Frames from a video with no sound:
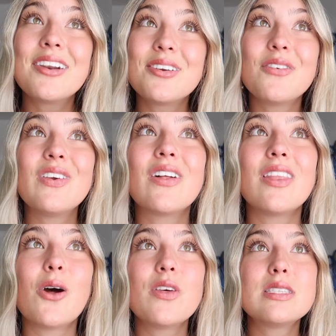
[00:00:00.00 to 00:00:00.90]
I don't know if y'all
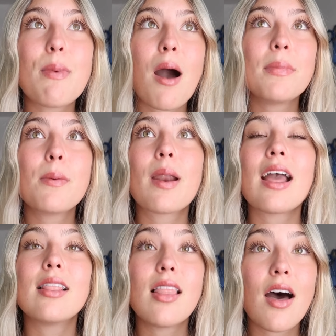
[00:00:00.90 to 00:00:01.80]
know this about me, but
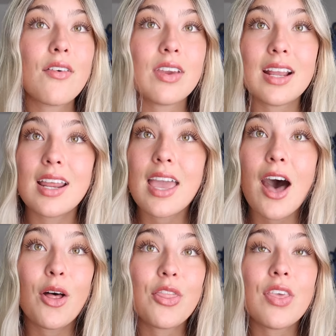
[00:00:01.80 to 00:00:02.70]
I love eating
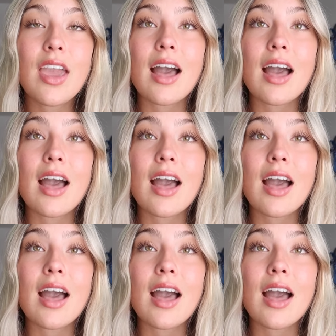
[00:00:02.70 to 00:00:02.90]
healthy.